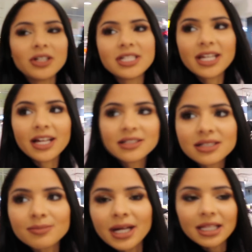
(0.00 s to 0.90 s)
Auntie Anne's
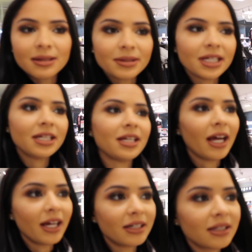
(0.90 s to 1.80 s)
to buy lemonade
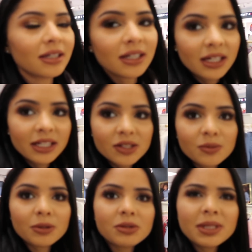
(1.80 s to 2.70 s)
and it's
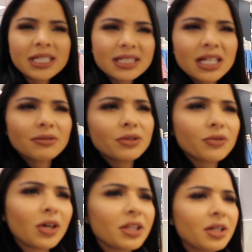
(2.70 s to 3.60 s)
supposed to be in the seventh
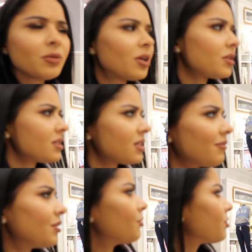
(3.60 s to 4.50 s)
floor. I think we're on the
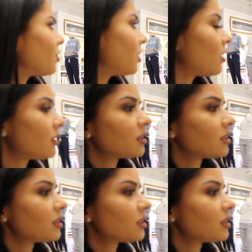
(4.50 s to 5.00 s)
seventh floor.